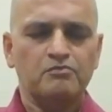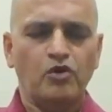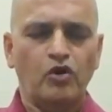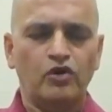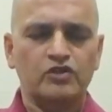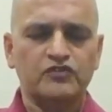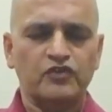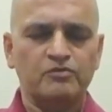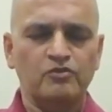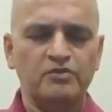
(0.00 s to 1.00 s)
Pause for
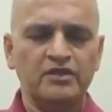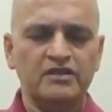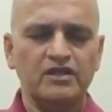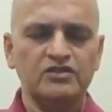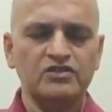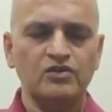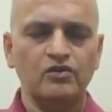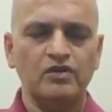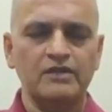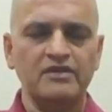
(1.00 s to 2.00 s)
a moment,
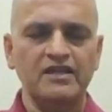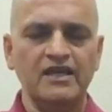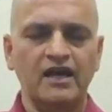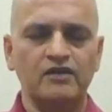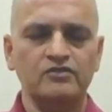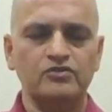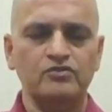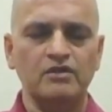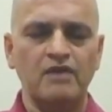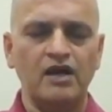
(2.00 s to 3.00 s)
slowly breathing out through
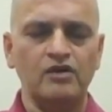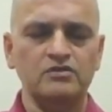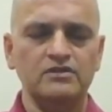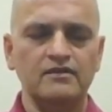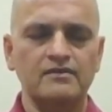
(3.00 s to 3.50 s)
the mouth.